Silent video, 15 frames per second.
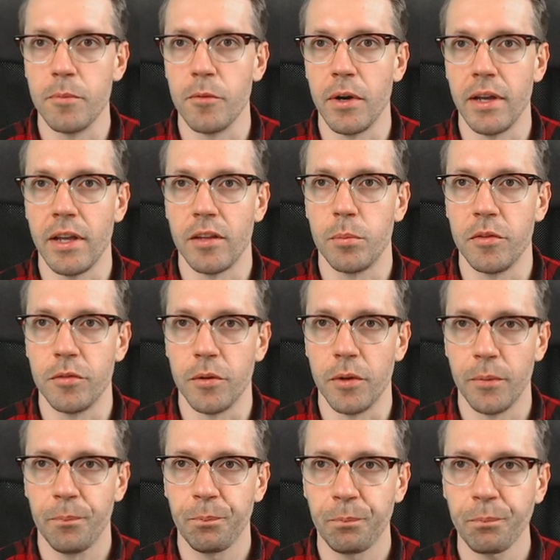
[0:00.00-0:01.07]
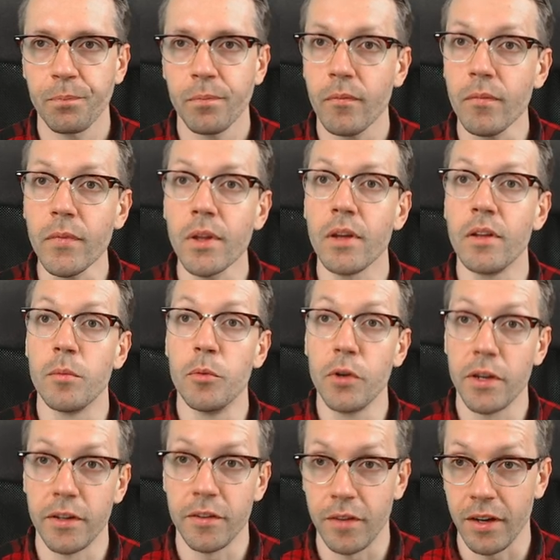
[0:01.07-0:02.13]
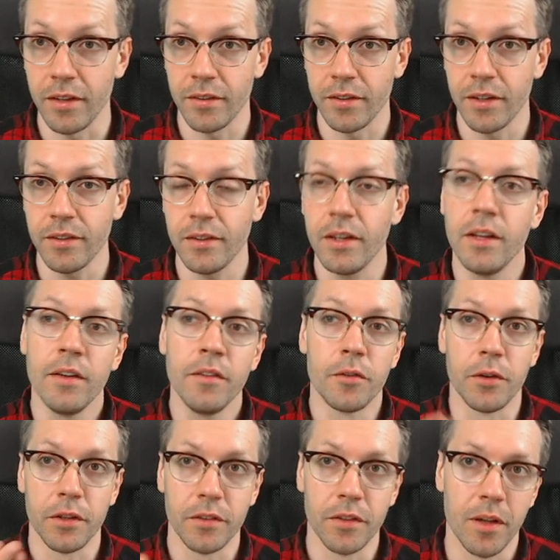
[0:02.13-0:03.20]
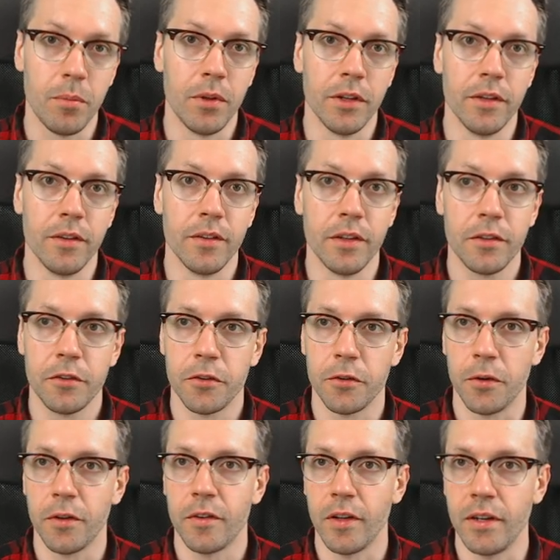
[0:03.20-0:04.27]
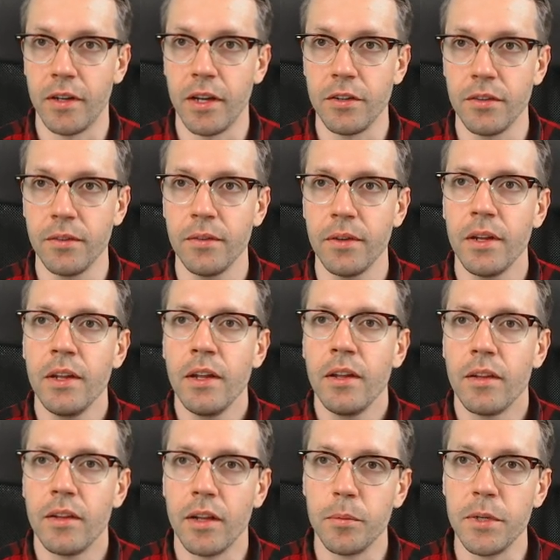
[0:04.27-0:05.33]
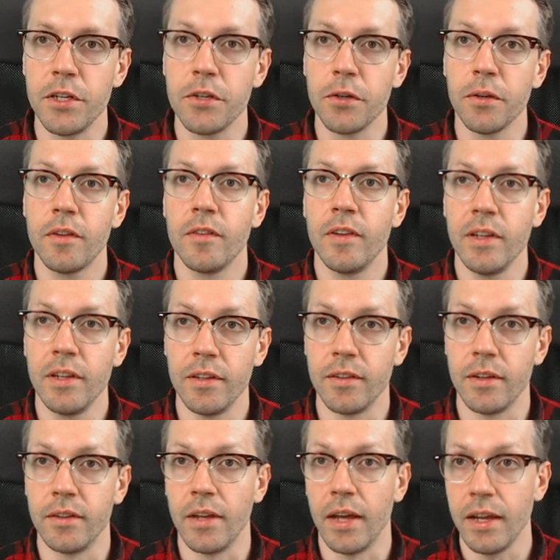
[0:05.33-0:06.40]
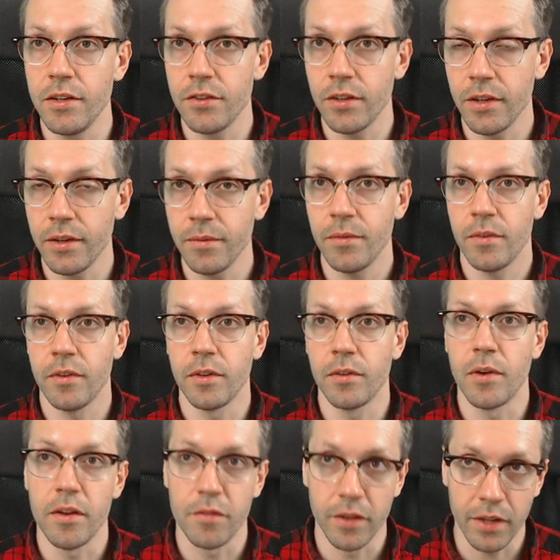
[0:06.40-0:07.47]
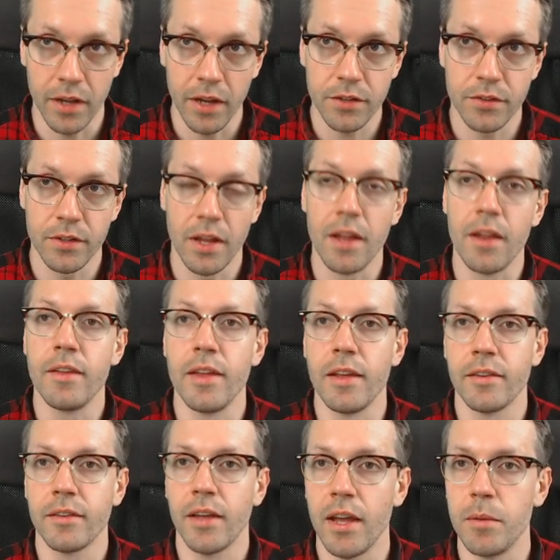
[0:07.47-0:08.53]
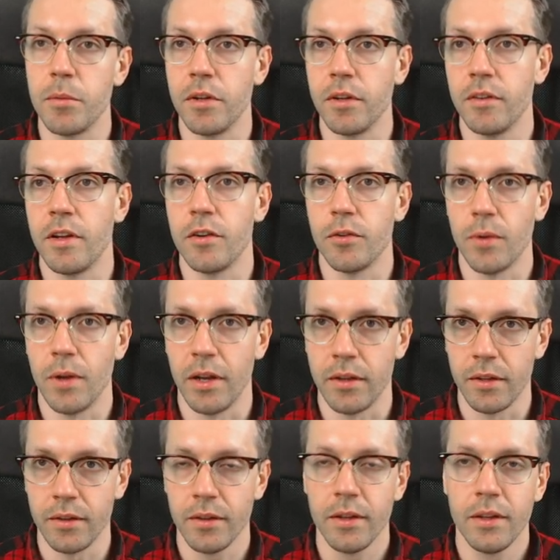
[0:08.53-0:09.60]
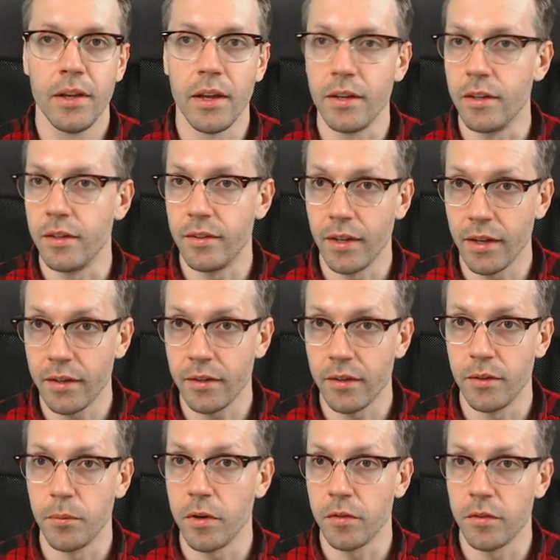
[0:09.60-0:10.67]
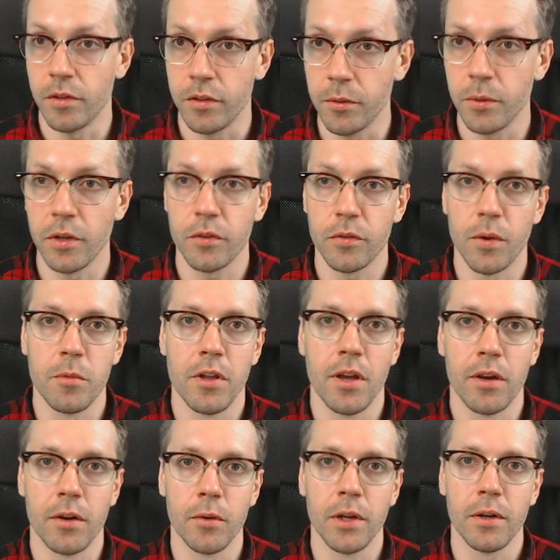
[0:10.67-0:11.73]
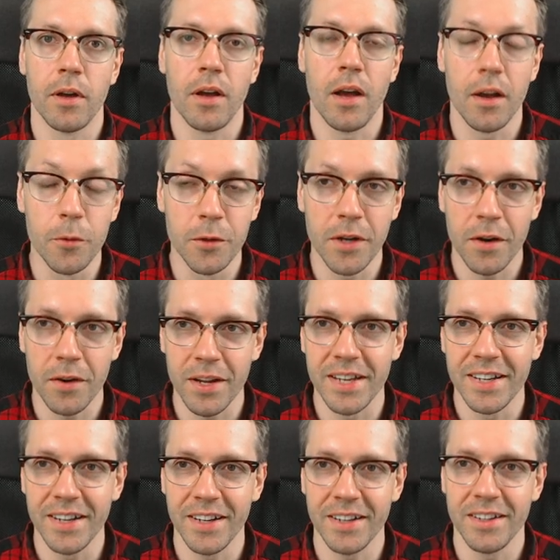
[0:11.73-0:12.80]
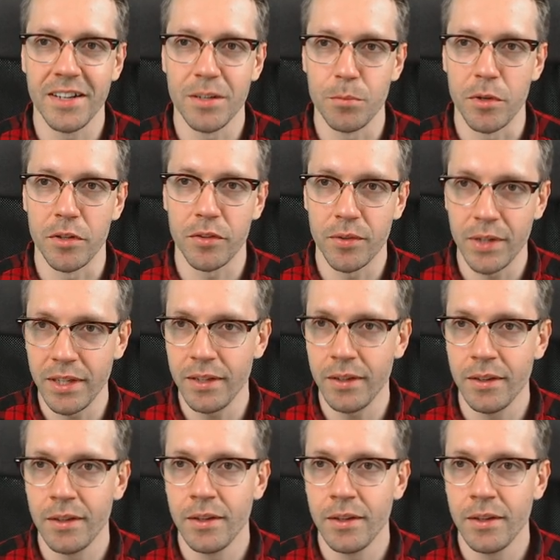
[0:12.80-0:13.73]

way as before. And the Buddha advised us, for example, in this short citation, that we should see the danger, the gratification, and the escape in sensuality. And he said in one of the suttas from the Anguttara Nikaya number 3,